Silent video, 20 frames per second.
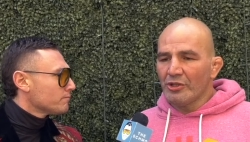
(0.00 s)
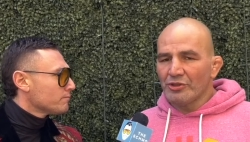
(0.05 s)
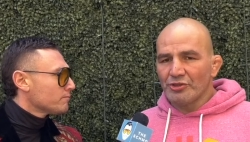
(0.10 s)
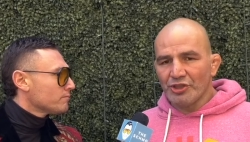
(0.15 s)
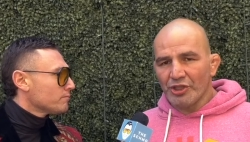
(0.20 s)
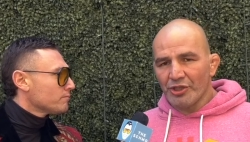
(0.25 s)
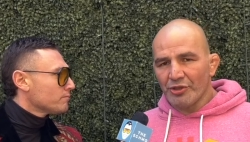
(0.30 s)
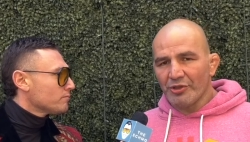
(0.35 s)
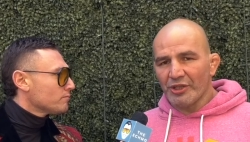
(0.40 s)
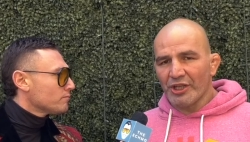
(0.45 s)

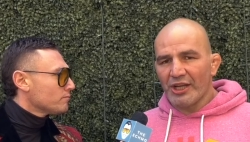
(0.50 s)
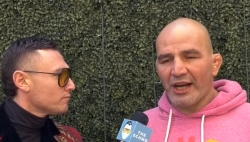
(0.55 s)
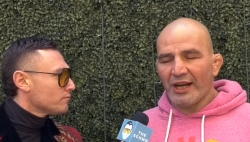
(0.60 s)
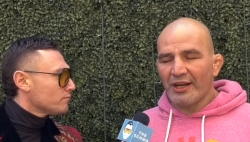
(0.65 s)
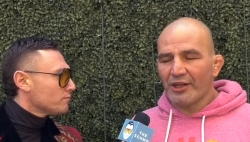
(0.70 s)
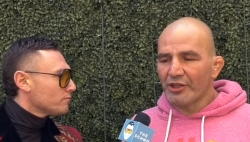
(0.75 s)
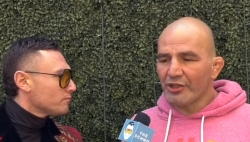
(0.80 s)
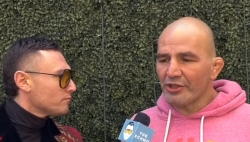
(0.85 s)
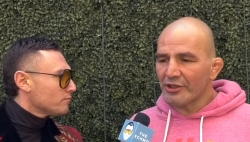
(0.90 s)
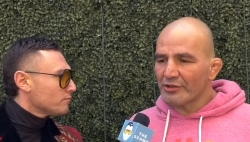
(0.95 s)
Speaker 1: Jiri got
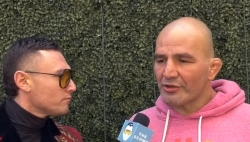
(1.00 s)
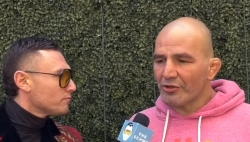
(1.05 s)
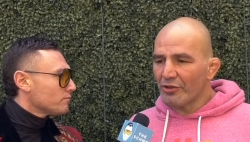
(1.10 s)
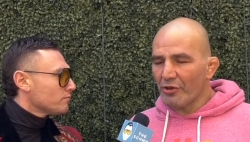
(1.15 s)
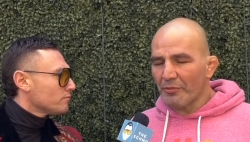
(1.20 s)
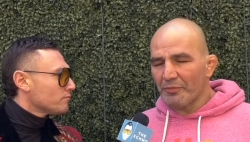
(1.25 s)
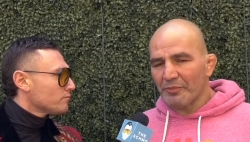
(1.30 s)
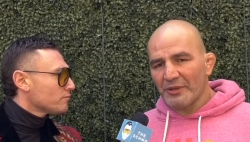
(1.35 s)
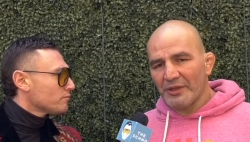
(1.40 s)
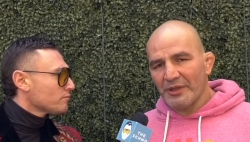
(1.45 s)
hurt. Hope
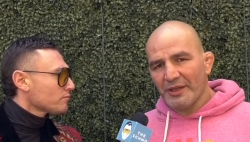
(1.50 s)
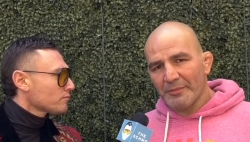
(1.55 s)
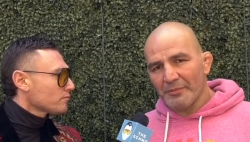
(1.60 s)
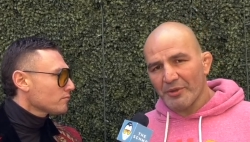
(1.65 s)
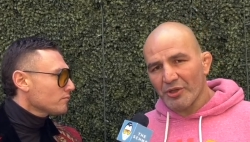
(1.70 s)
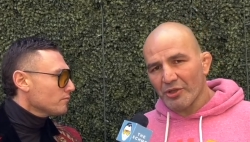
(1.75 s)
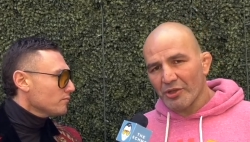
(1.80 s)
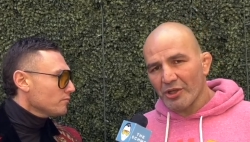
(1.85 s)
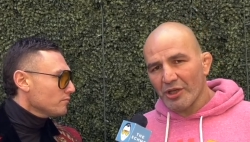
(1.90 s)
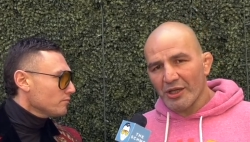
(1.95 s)
for him a,
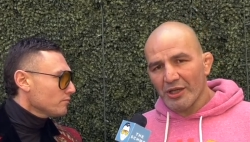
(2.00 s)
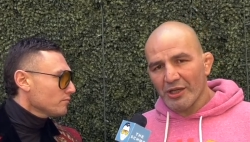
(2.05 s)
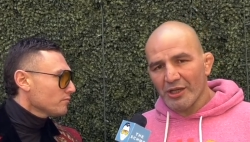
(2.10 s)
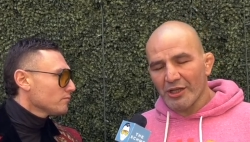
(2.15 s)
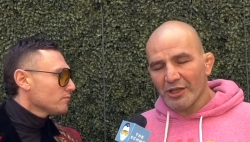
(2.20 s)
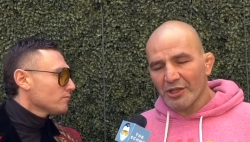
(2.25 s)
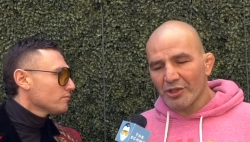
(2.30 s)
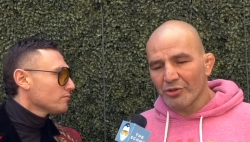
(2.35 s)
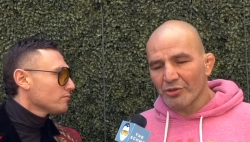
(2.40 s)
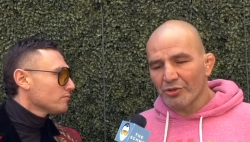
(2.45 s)
a
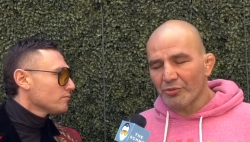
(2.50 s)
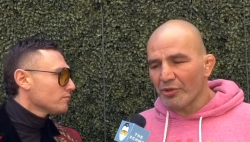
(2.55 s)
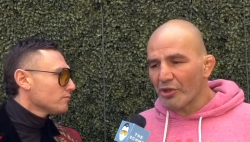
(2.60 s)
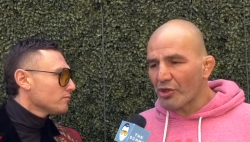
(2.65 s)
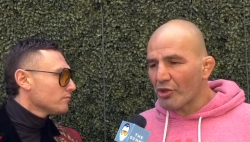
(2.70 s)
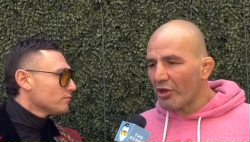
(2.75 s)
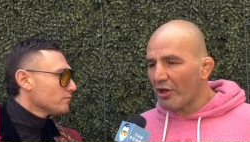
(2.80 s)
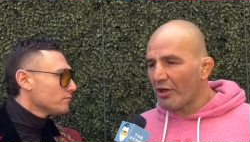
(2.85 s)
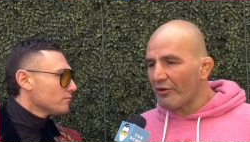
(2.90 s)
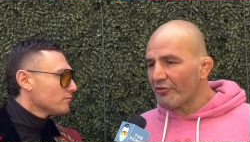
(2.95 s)
good
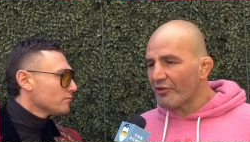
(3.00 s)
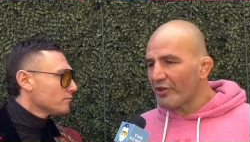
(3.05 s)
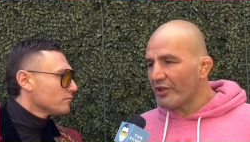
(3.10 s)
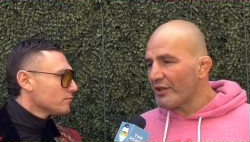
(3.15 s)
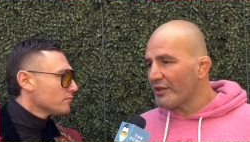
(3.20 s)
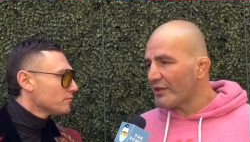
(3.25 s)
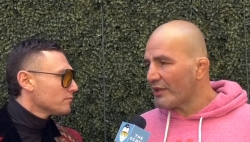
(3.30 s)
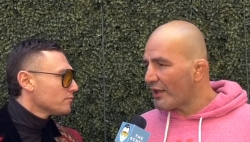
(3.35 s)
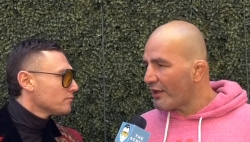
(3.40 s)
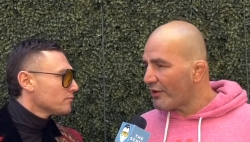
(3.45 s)
recovery.
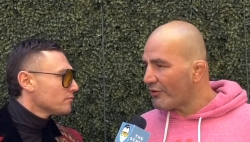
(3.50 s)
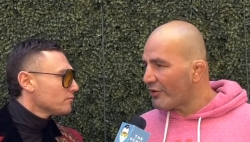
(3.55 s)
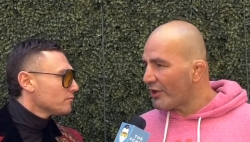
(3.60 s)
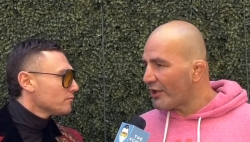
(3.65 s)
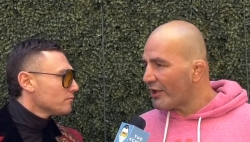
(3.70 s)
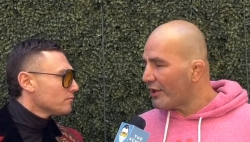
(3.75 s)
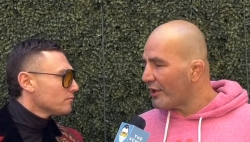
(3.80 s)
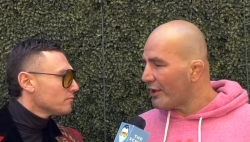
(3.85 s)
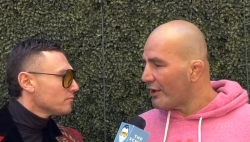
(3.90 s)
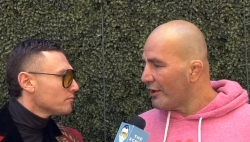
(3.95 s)
Now
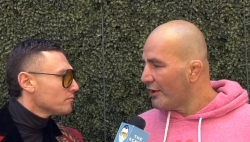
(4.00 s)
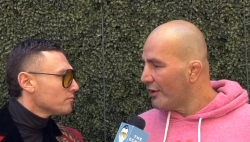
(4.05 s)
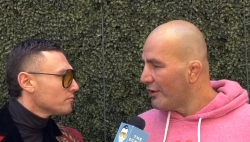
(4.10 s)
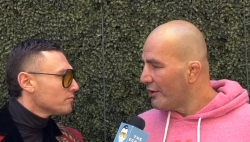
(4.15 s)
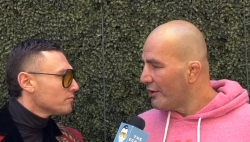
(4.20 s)
uh,